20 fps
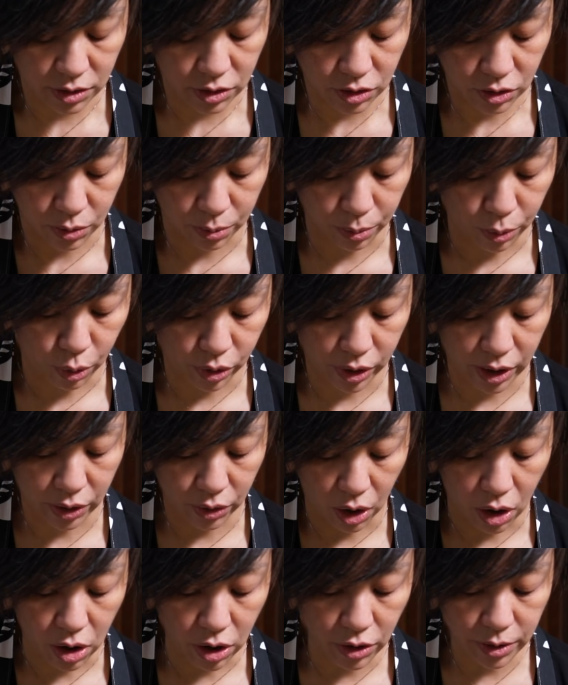So pour
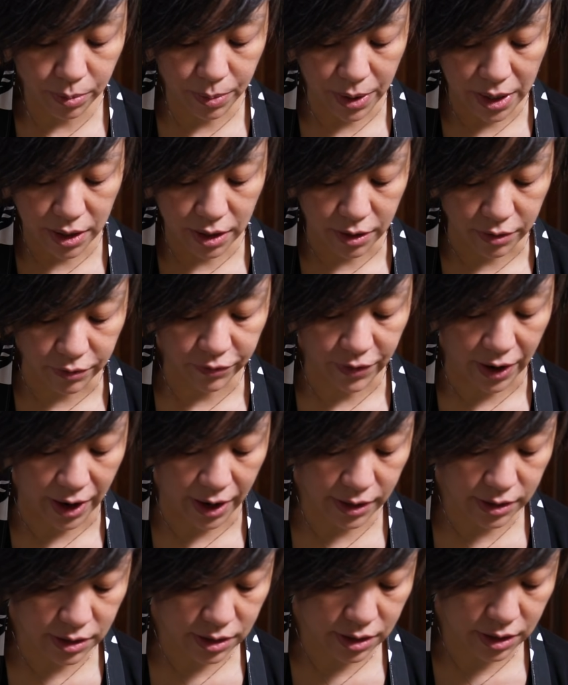out all the bacon
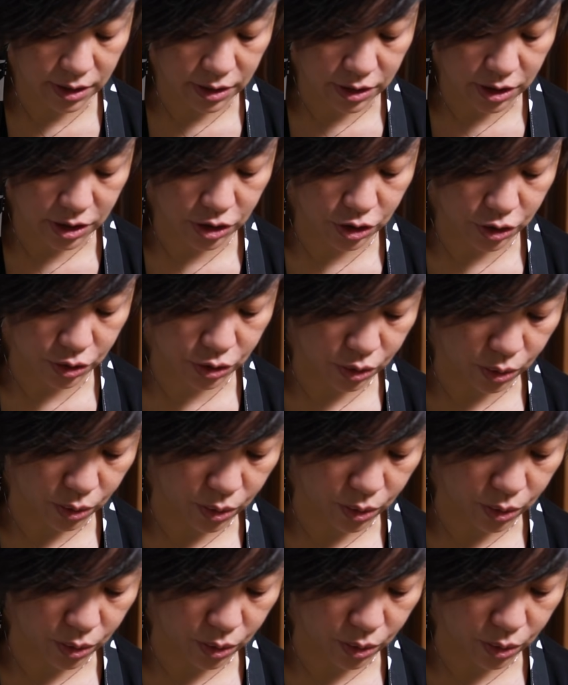fat and just use